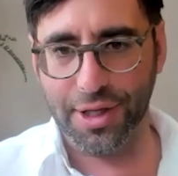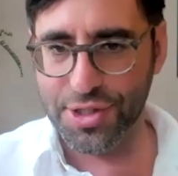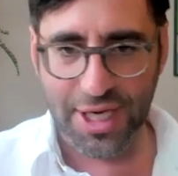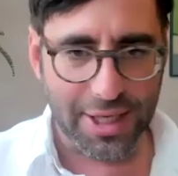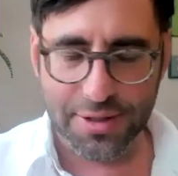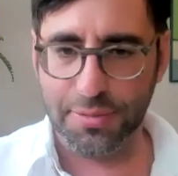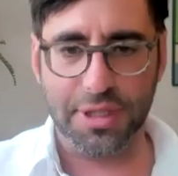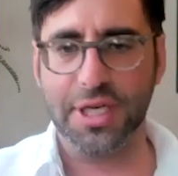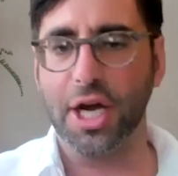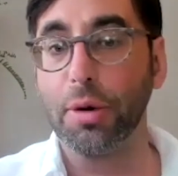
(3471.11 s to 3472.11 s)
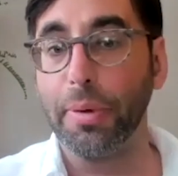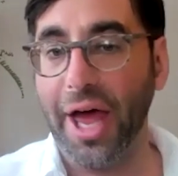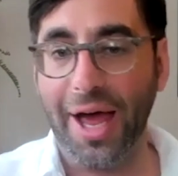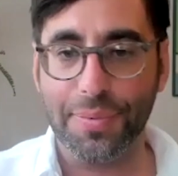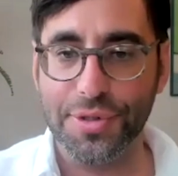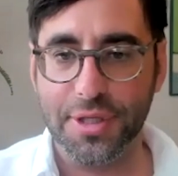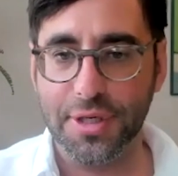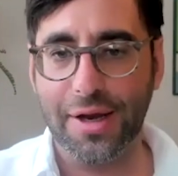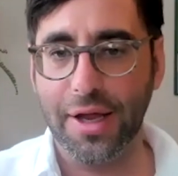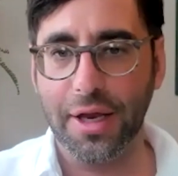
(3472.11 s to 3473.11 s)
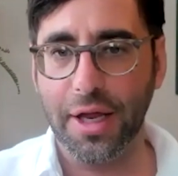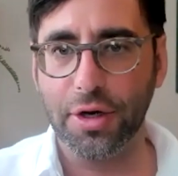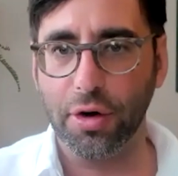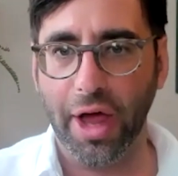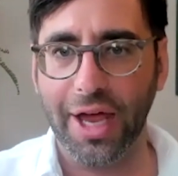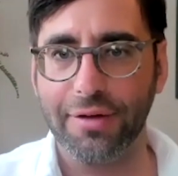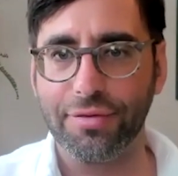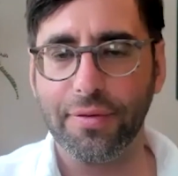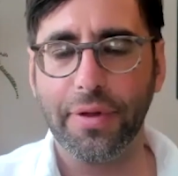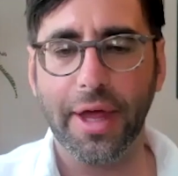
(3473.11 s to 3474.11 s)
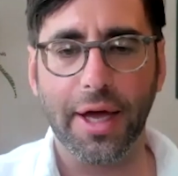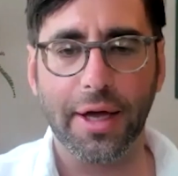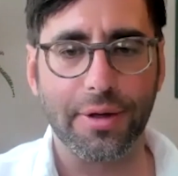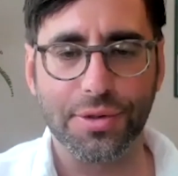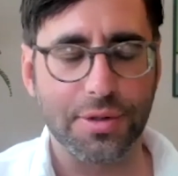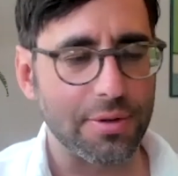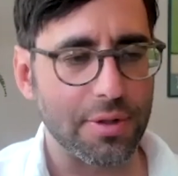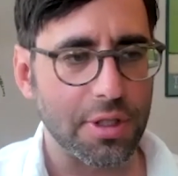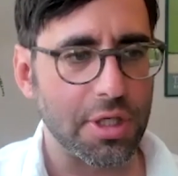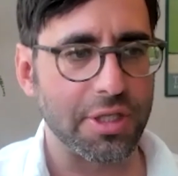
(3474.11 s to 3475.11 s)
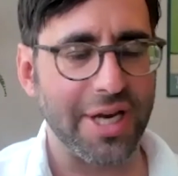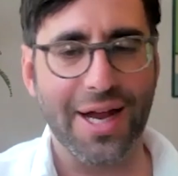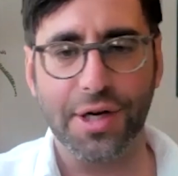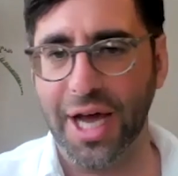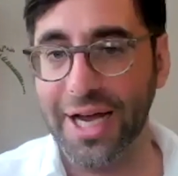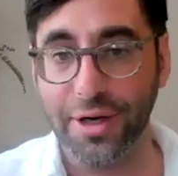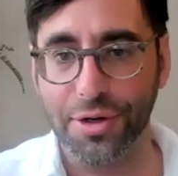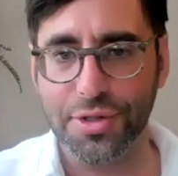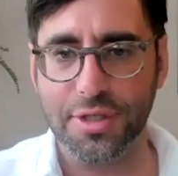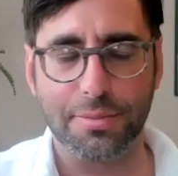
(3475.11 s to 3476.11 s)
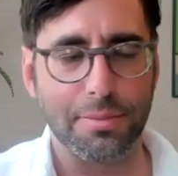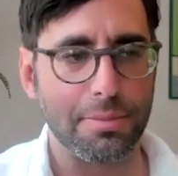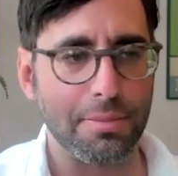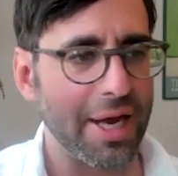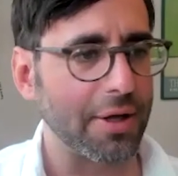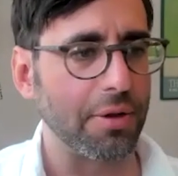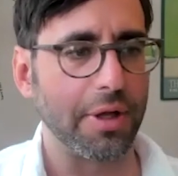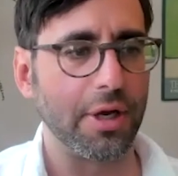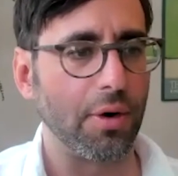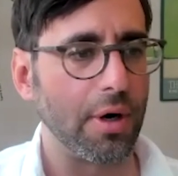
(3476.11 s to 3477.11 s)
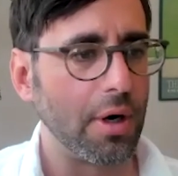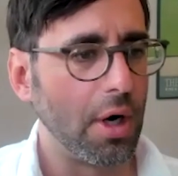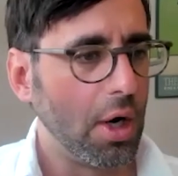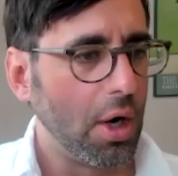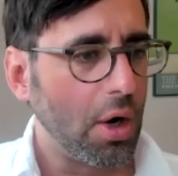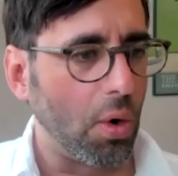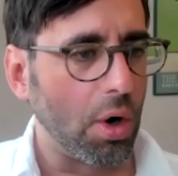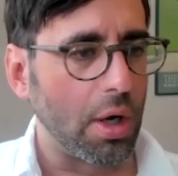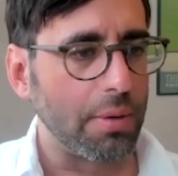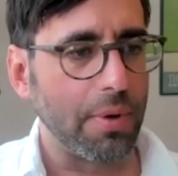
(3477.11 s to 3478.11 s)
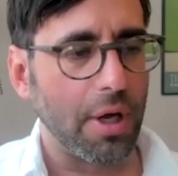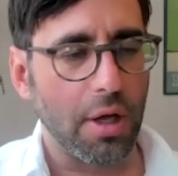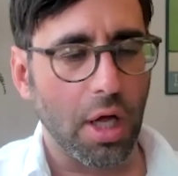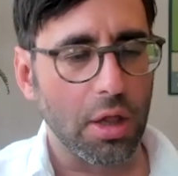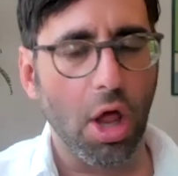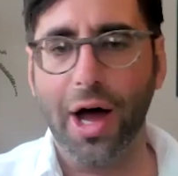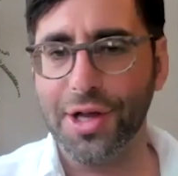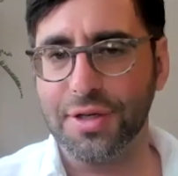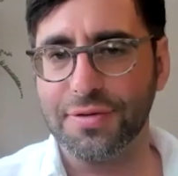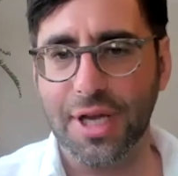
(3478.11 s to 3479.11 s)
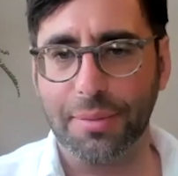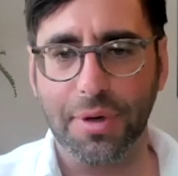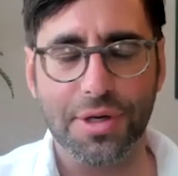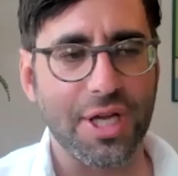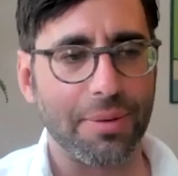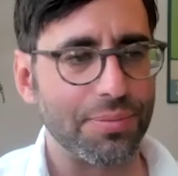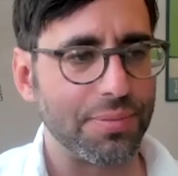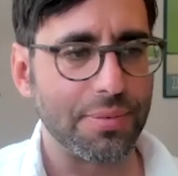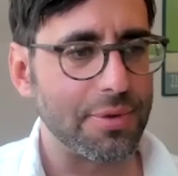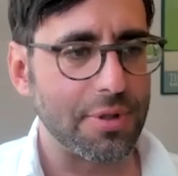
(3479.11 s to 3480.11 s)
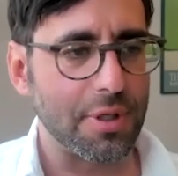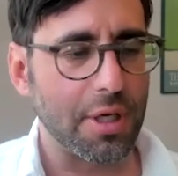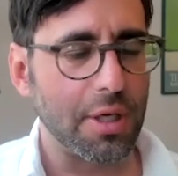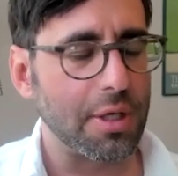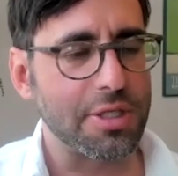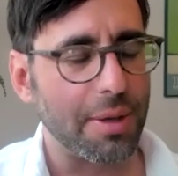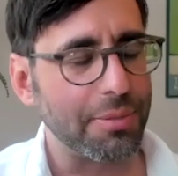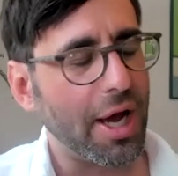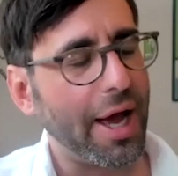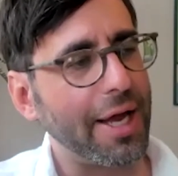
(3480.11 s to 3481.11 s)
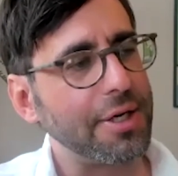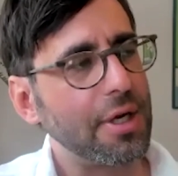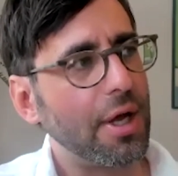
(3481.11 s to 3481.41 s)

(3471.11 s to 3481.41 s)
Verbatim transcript: Let's say something terrible happens in in, in your life, uh, you, you, diagnosis medically or or a, a loss of some some some kind.